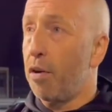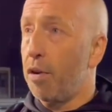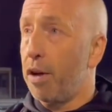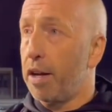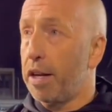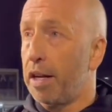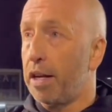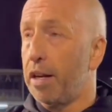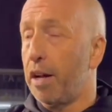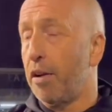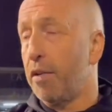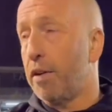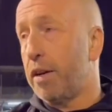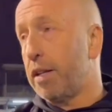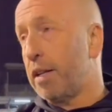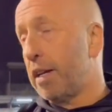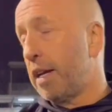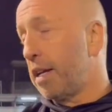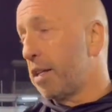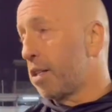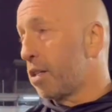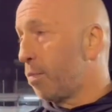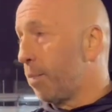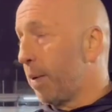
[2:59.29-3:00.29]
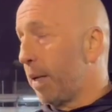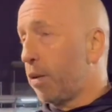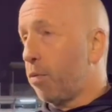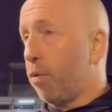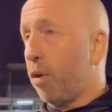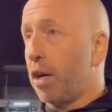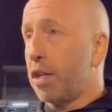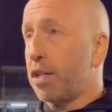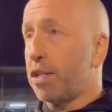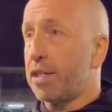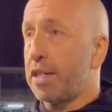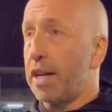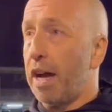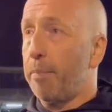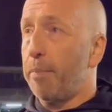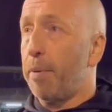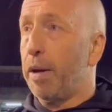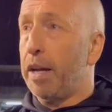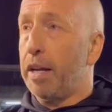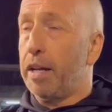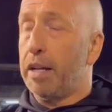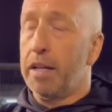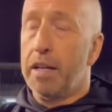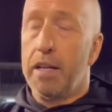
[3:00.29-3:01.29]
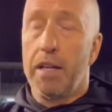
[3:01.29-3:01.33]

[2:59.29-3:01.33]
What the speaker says: like, you know, it can be quite sapping.